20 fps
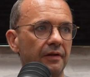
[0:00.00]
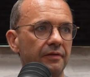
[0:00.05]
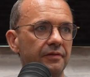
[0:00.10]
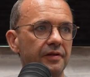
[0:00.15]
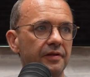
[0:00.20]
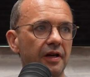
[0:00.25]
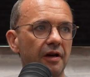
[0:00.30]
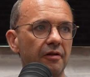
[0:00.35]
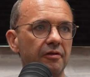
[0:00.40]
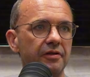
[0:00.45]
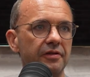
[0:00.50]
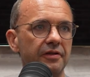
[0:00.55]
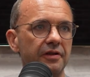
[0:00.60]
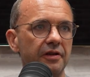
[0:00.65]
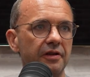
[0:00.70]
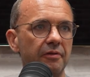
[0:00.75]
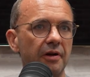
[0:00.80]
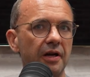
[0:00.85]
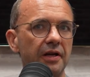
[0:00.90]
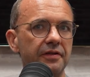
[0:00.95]
to go into the
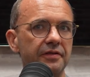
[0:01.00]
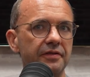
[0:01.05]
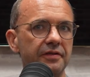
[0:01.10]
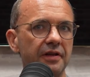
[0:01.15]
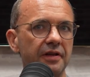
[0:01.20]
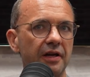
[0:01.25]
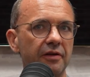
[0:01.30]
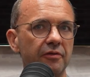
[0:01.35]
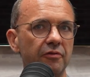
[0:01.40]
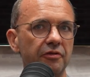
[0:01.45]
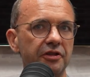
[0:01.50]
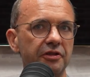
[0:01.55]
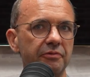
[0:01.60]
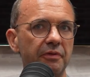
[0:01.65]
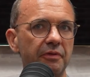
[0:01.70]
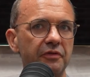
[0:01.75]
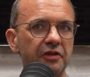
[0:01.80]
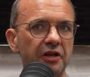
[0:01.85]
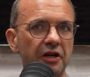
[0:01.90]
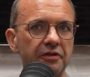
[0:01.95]
US. And also
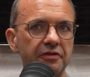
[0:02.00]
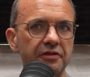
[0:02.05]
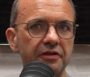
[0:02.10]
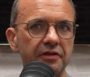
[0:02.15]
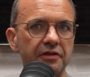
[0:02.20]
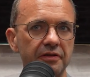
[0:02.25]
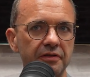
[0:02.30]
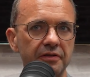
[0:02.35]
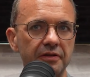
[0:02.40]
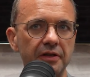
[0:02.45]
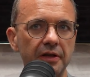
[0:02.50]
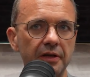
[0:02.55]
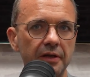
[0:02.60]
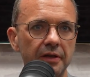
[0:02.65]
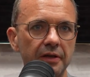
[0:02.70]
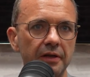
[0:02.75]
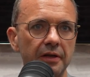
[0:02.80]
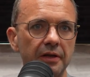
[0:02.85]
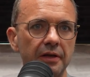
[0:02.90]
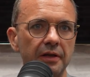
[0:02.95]
we've chosen
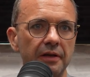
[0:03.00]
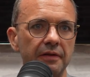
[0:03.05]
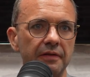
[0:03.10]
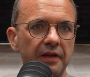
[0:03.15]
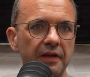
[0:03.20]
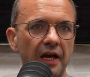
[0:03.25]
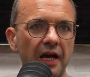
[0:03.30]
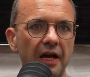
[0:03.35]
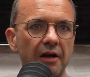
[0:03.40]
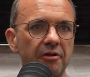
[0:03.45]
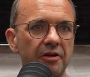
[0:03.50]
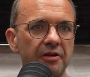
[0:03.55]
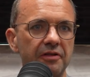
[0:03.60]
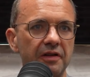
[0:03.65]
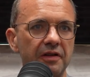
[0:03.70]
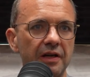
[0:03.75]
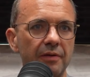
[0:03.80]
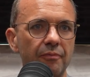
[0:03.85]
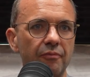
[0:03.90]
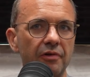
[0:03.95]
the area
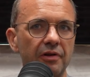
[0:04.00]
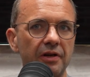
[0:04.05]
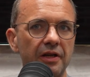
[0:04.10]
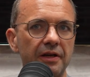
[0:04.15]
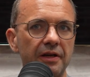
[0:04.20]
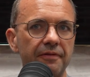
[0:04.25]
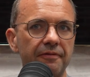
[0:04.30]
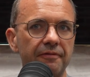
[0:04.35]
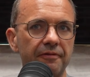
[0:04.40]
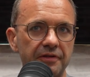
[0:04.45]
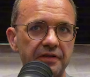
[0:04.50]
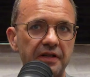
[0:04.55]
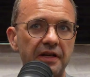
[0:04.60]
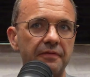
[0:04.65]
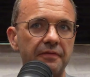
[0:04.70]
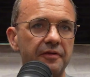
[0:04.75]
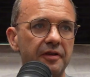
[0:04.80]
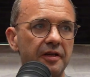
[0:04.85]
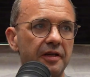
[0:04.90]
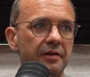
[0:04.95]
deliberately for
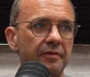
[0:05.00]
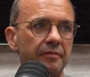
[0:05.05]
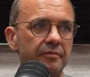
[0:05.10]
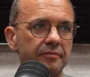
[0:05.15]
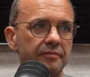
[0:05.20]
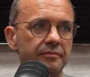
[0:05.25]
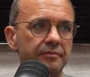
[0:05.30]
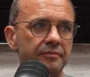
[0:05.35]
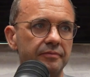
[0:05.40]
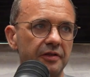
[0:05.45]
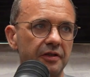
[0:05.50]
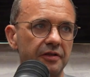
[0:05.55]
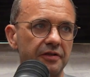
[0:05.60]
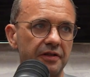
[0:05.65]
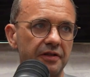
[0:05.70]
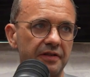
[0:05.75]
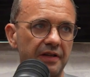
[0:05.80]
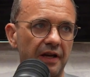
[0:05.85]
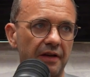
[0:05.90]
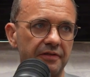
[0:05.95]
safety, because
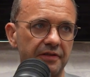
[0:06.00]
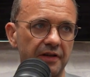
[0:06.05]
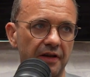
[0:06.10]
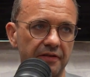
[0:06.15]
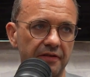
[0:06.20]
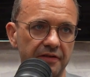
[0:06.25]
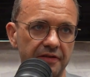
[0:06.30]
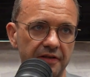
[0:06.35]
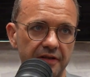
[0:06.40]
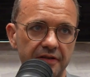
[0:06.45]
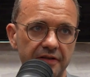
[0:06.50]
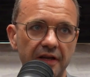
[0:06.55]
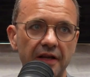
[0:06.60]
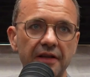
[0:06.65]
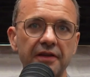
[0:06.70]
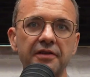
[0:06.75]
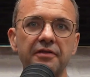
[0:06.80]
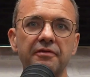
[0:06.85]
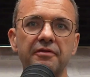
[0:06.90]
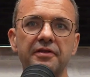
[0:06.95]
it's outside the city
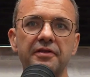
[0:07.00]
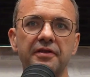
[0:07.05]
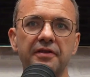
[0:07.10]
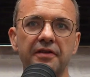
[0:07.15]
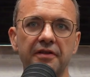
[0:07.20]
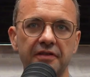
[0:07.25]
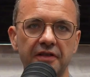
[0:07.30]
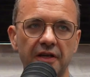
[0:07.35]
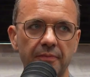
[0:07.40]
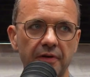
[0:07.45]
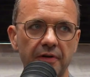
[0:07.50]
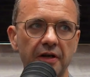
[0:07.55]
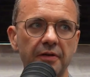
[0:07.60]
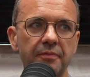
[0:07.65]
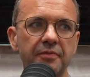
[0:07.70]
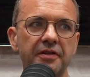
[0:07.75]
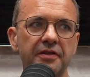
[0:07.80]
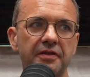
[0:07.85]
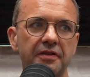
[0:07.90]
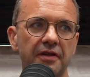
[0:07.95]
centre, it's in the
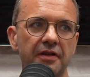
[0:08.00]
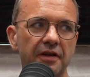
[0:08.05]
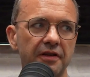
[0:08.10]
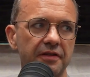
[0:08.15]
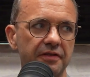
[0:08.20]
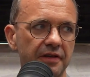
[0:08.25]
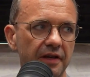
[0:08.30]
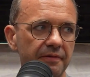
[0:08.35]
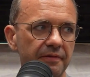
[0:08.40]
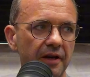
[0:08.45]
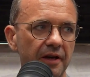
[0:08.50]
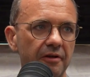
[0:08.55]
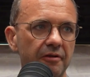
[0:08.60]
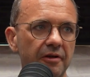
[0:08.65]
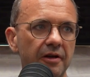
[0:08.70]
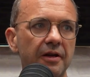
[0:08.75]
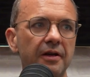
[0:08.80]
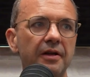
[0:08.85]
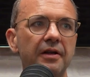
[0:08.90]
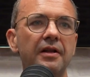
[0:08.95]
suburbs, it's a nice safe
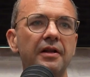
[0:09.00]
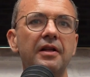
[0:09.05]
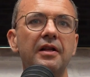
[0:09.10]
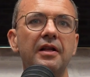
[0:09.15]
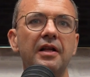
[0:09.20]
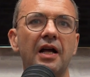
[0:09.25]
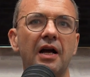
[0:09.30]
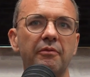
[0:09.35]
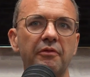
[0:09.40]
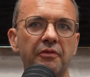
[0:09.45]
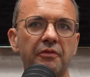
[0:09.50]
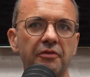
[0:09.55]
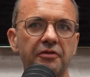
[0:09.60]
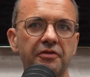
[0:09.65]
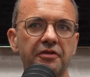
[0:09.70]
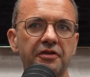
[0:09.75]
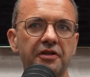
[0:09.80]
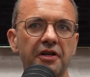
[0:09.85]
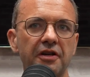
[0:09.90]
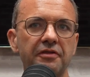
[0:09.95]
area. And we've
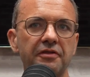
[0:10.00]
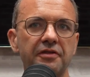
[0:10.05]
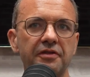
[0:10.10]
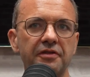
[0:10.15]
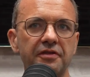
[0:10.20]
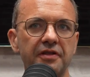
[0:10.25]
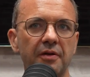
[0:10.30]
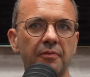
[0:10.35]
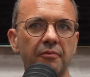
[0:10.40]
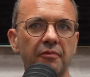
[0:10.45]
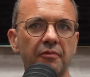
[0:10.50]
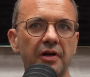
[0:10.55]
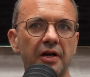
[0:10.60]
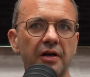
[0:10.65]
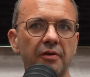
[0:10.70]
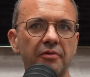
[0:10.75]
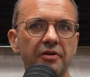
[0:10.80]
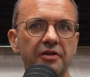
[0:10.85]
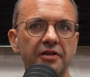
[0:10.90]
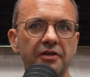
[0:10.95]
also chosen somewhere
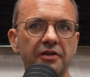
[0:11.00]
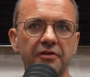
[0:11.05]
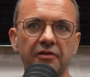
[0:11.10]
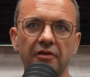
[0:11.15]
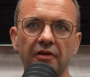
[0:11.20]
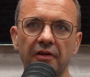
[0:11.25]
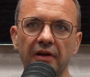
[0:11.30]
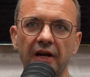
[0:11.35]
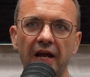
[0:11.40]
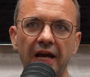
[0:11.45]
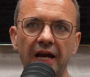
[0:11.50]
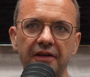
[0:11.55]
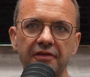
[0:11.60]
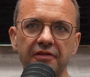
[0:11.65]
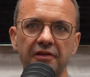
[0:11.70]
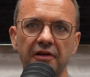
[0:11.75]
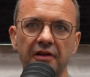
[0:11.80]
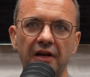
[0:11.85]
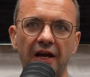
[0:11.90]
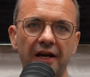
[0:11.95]
which has got an
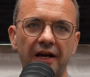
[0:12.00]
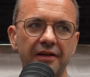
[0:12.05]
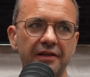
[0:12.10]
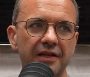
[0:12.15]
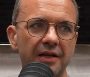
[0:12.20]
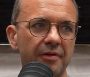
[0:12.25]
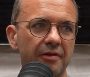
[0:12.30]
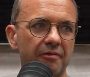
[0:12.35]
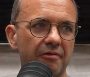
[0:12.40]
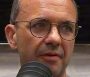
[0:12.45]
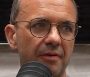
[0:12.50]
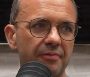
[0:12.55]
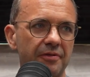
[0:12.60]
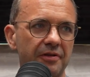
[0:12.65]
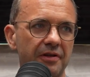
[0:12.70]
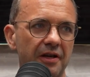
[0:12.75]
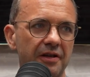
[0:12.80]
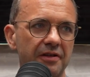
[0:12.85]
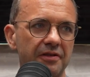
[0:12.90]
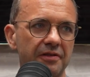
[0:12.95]
excellent academic
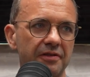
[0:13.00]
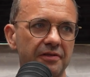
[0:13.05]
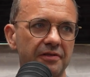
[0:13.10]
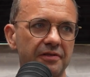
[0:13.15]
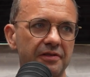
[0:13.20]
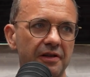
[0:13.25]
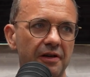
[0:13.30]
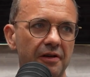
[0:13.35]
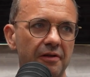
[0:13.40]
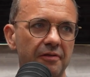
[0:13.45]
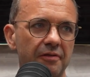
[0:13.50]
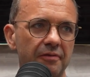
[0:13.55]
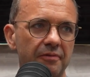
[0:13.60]
reputation, so